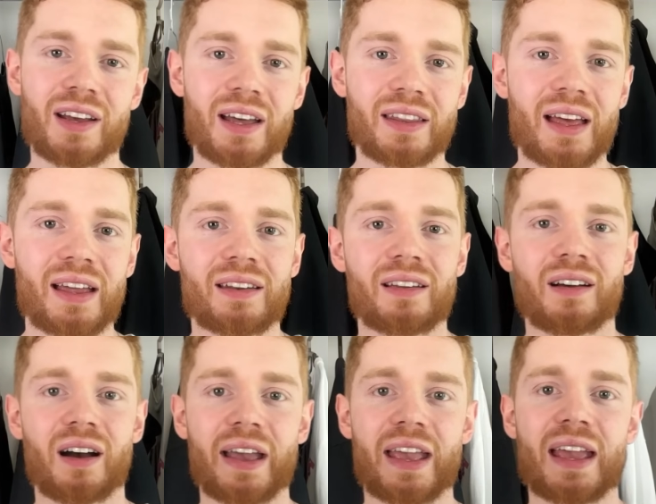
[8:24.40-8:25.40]
and then
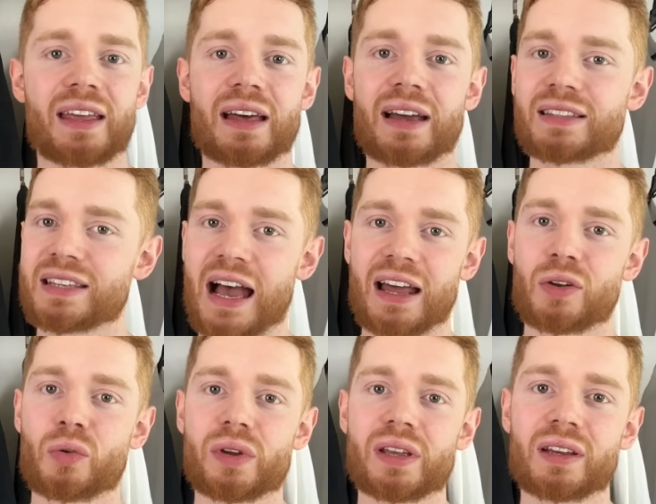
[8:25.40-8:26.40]
I hear that
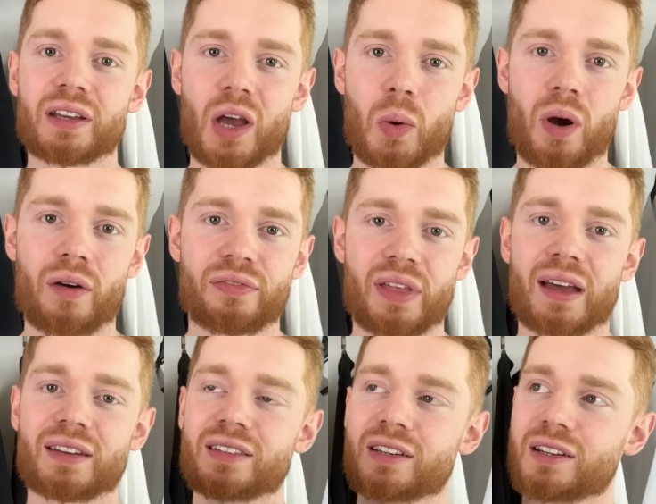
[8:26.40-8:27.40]
tannoy go off,
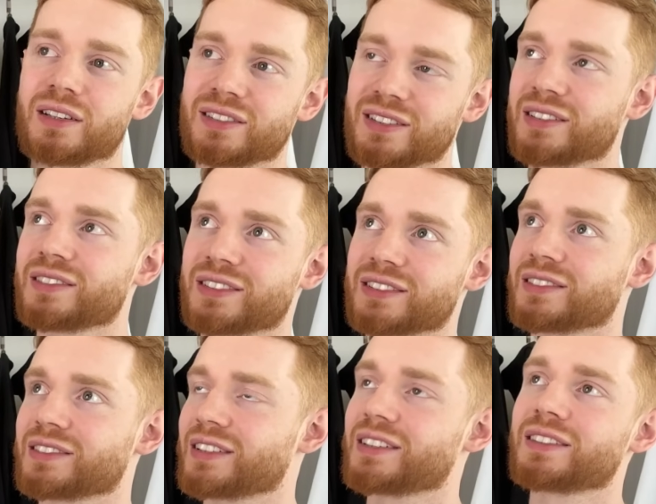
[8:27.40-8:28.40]
that dung dung
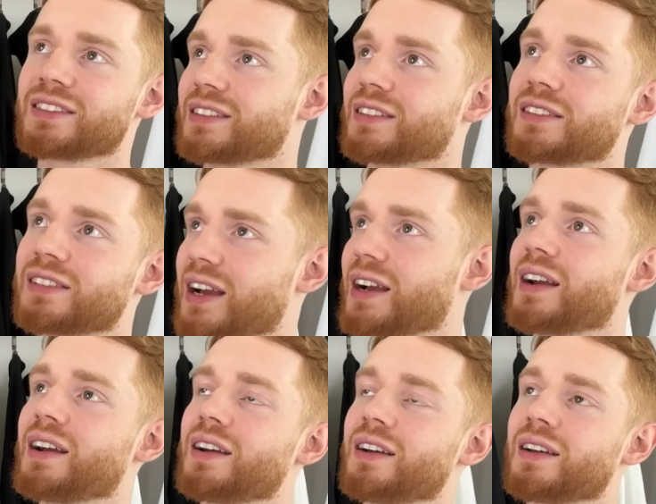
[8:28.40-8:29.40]
dung dung
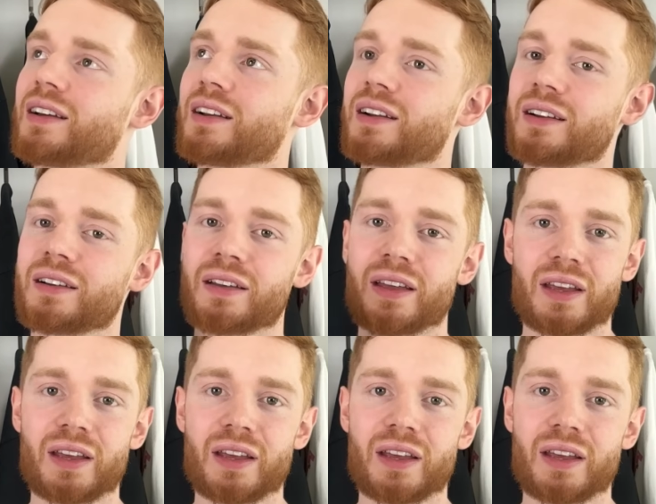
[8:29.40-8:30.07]
dung.